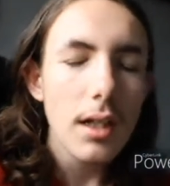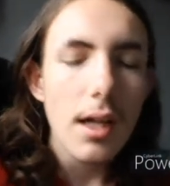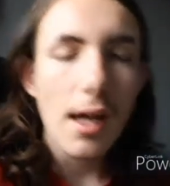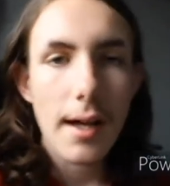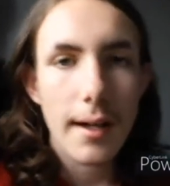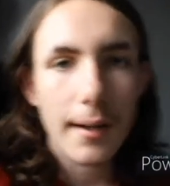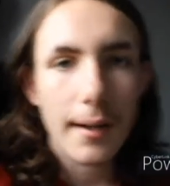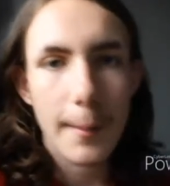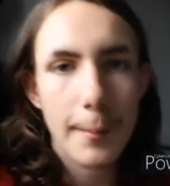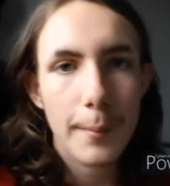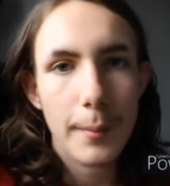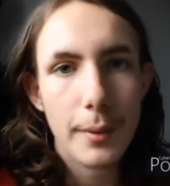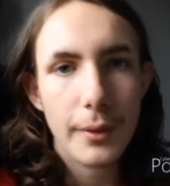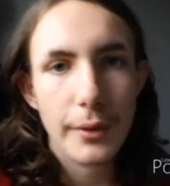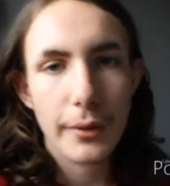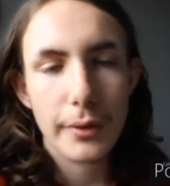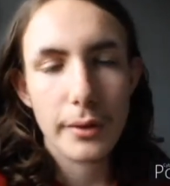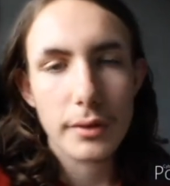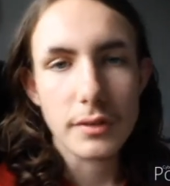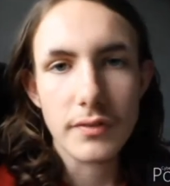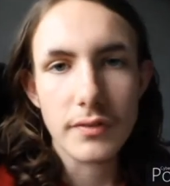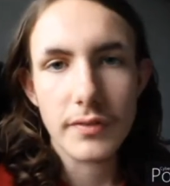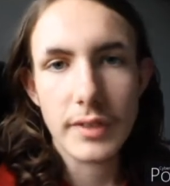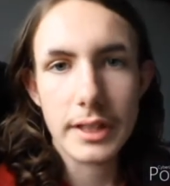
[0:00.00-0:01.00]
I
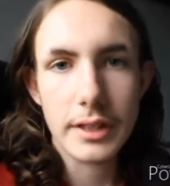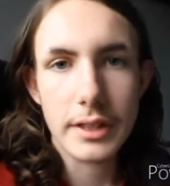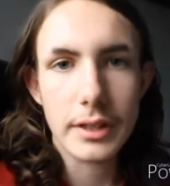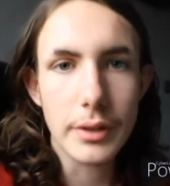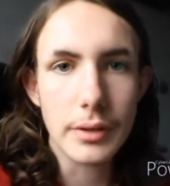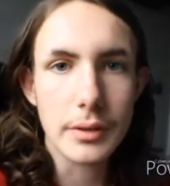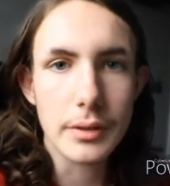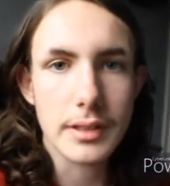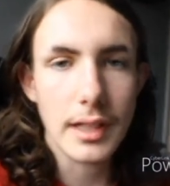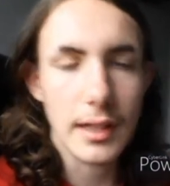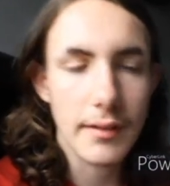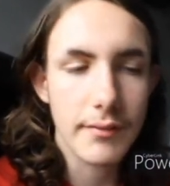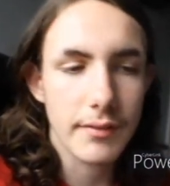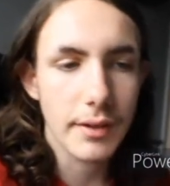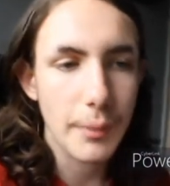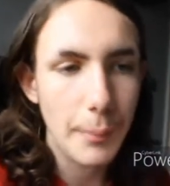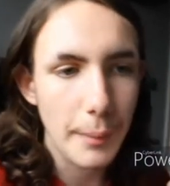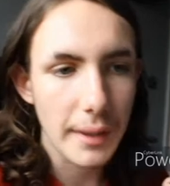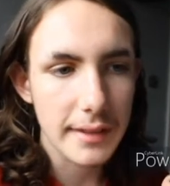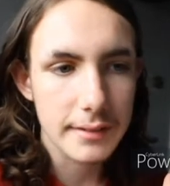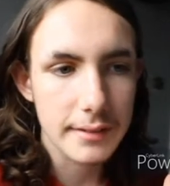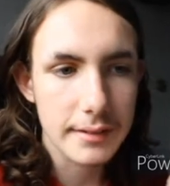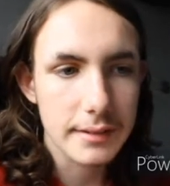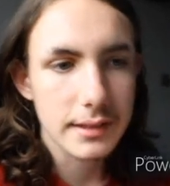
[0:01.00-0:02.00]
post videos every
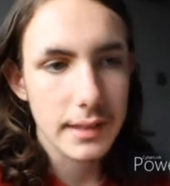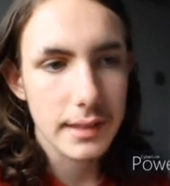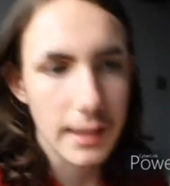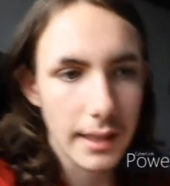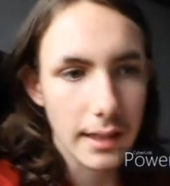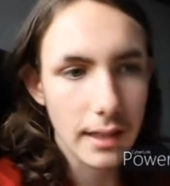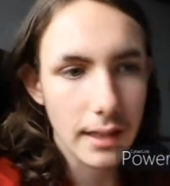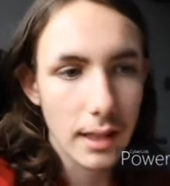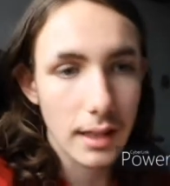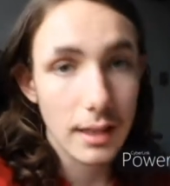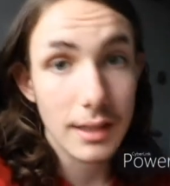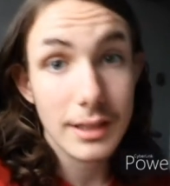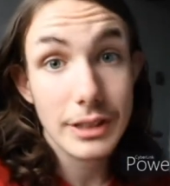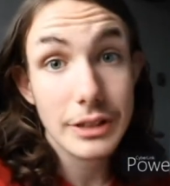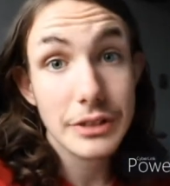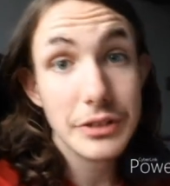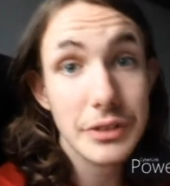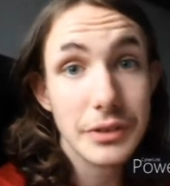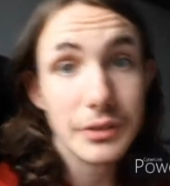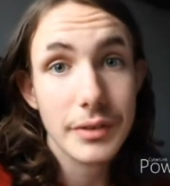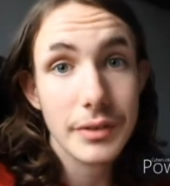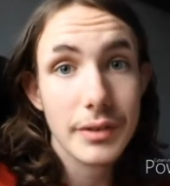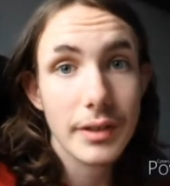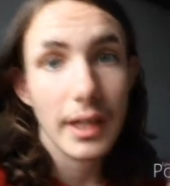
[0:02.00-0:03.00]
Wednesday and
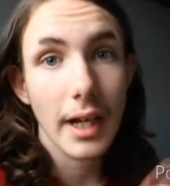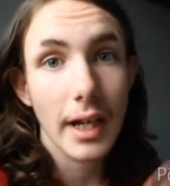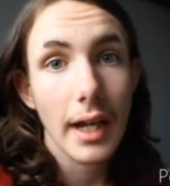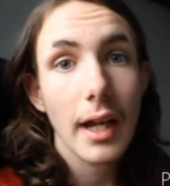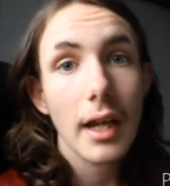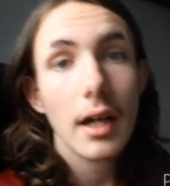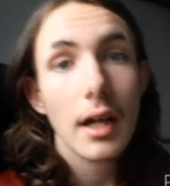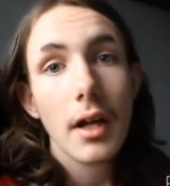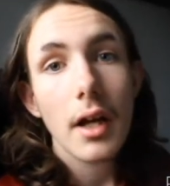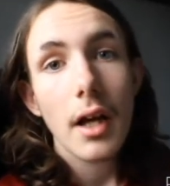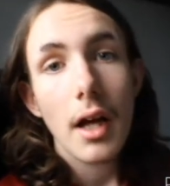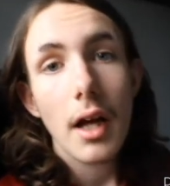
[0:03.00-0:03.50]
Sunday.